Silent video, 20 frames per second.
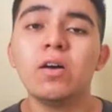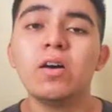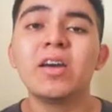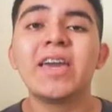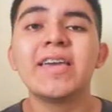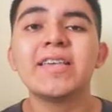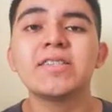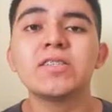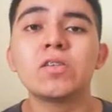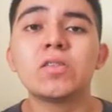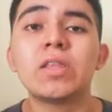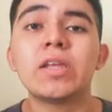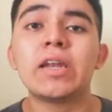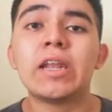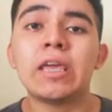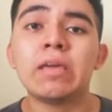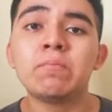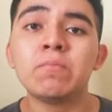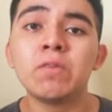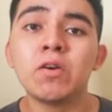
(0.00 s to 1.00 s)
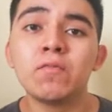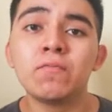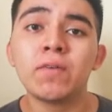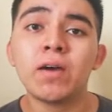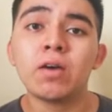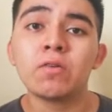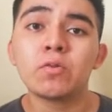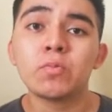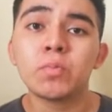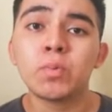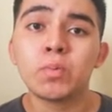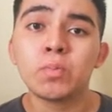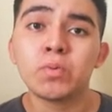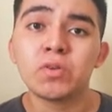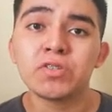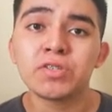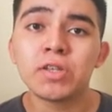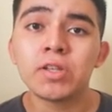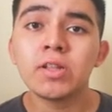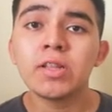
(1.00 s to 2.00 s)
Okay, so the name of our
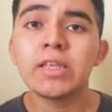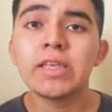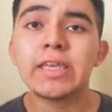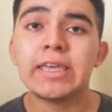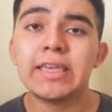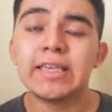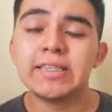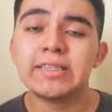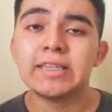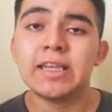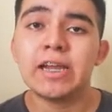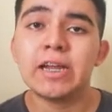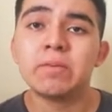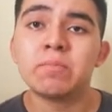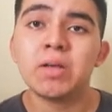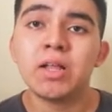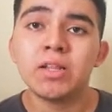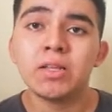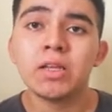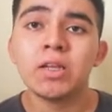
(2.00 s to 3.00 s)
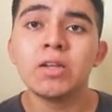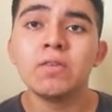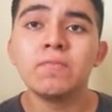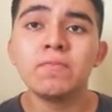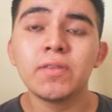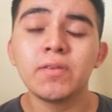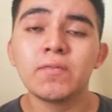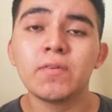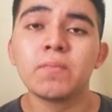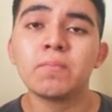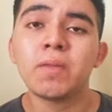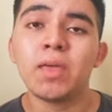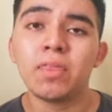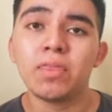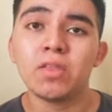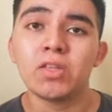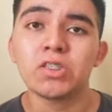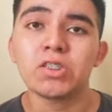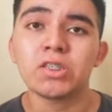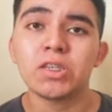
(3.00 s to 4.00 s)
proposal is An Amalgam of Different
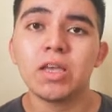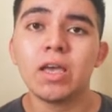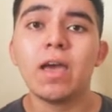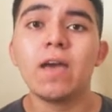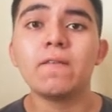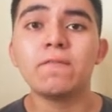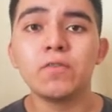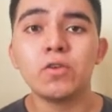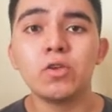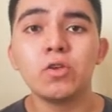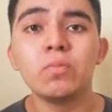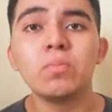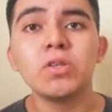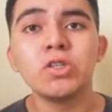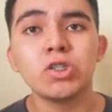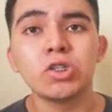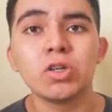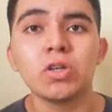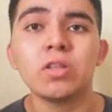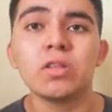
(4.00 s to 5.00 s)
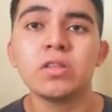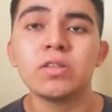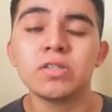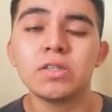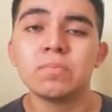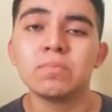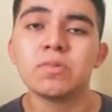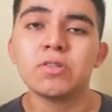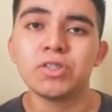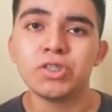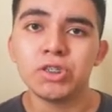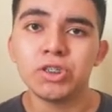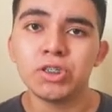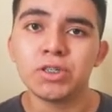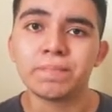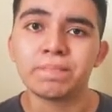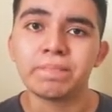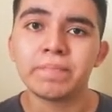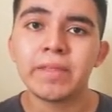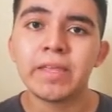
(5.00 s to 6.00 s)
Methods, a view beyond simple
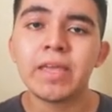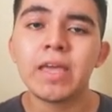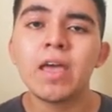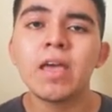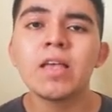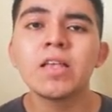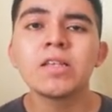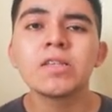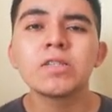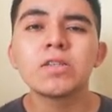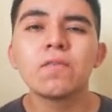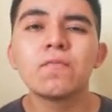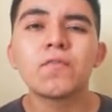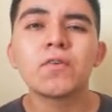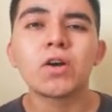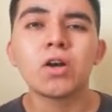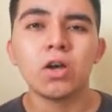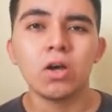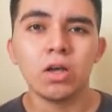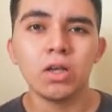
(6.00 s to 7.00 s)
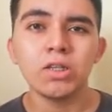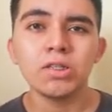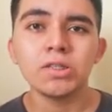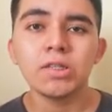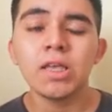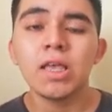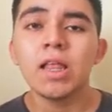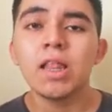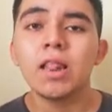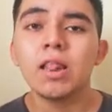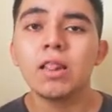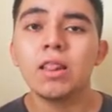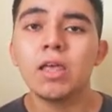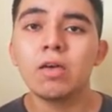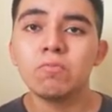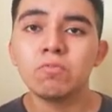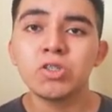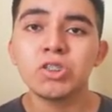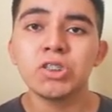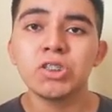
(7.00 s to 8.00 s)
teaching. So for us,
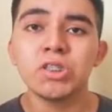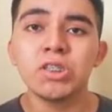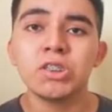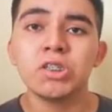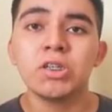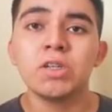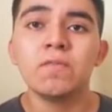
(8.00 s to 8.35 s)
language teaching